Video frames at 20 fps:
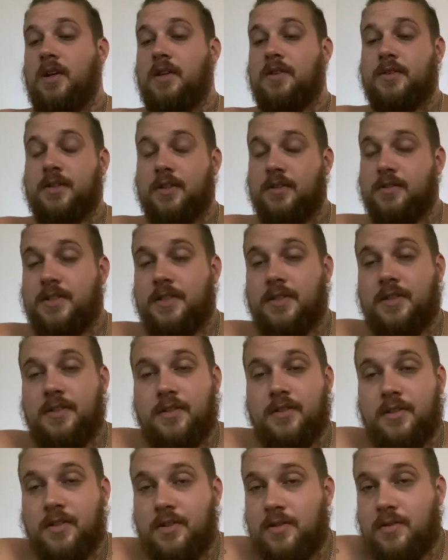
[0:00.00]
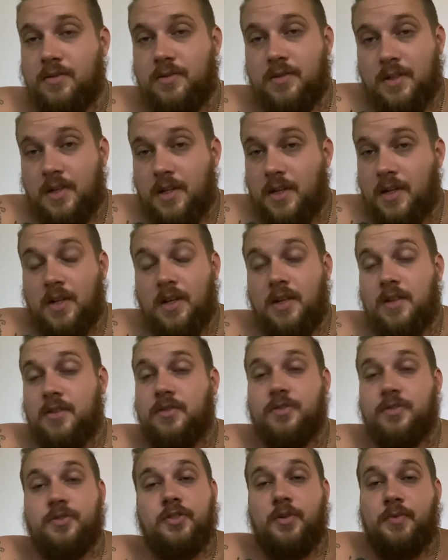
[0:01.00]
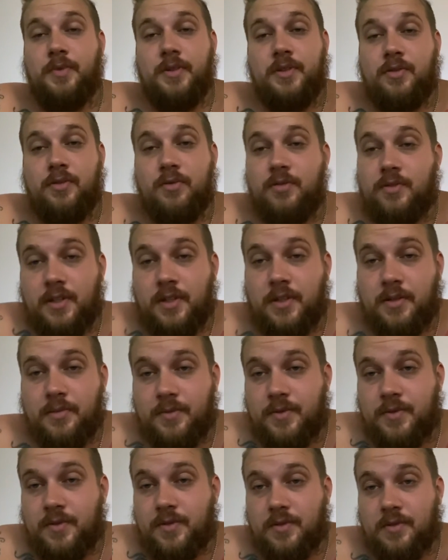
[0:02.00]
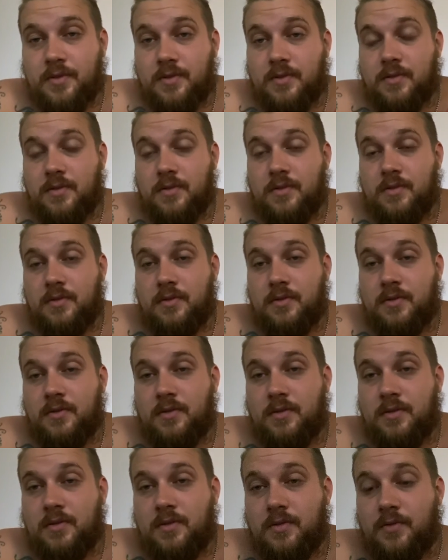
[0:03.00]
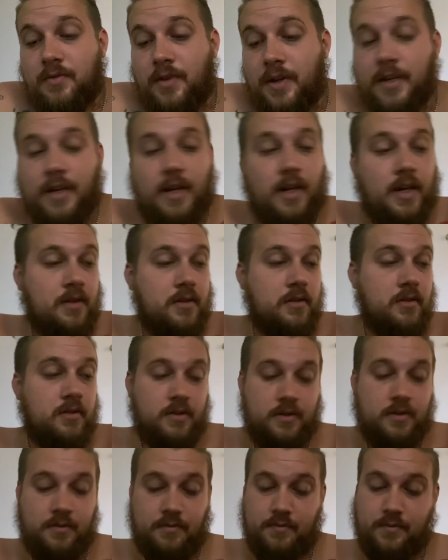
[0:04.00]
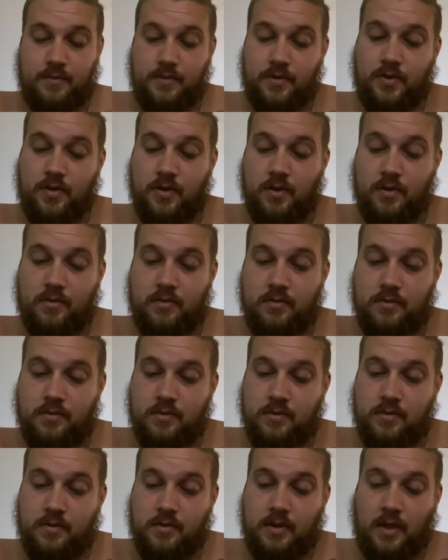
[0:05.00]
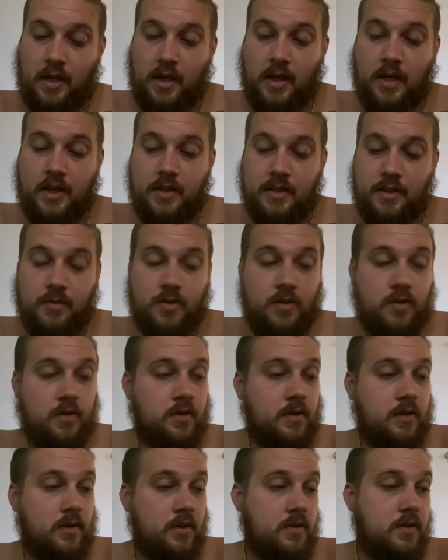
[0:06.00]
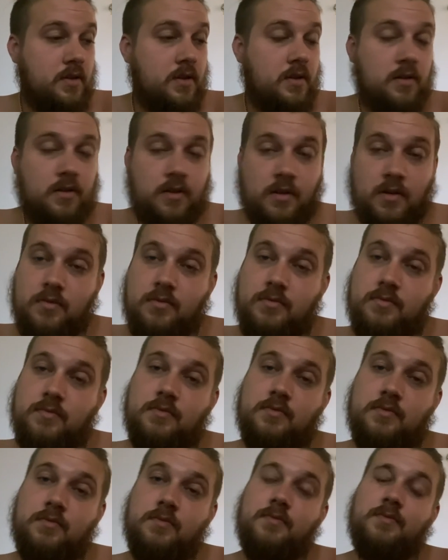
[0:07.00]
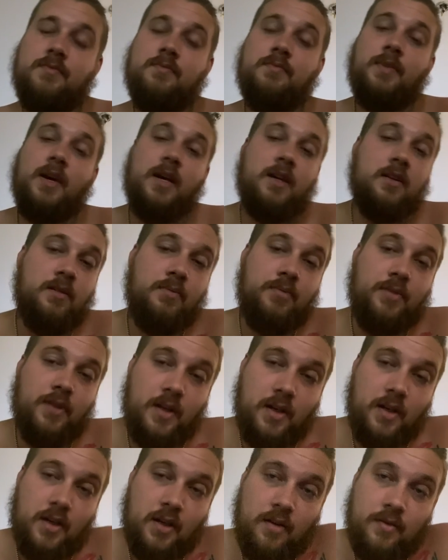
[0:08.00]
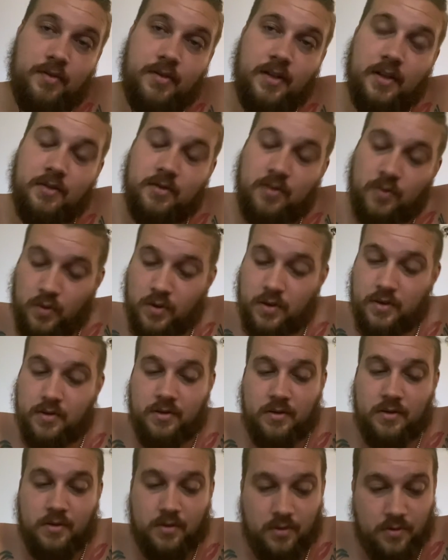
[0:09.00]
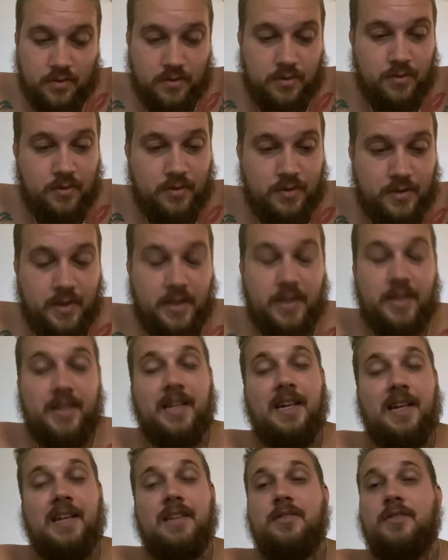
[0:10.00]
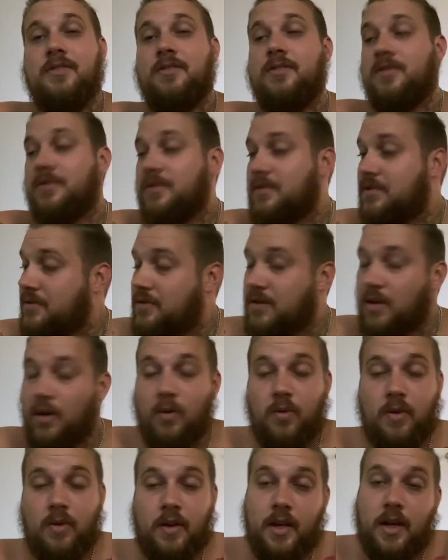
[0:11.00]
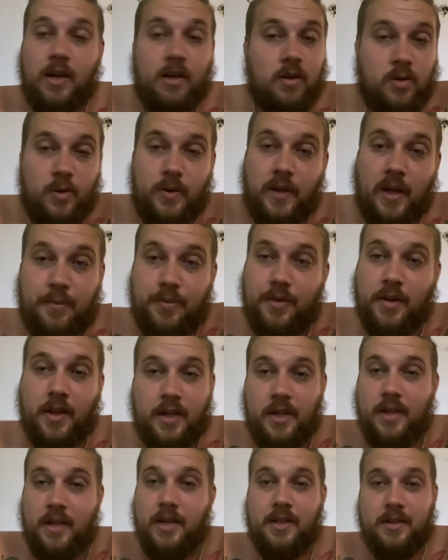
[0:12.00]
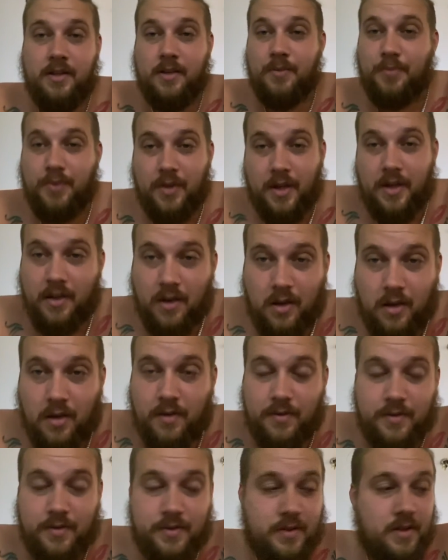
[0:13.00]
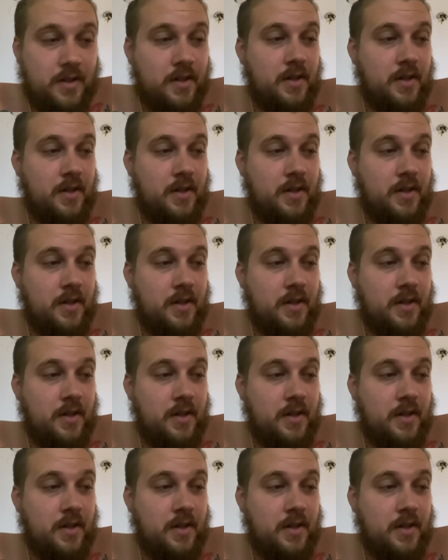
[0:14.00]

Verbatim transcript: 13 and 0, there's going to be two teams ranked higher than them. So I got them going 13 and 0, making the playoffs as the one or two seed. And I don't care who they play in the playoffs.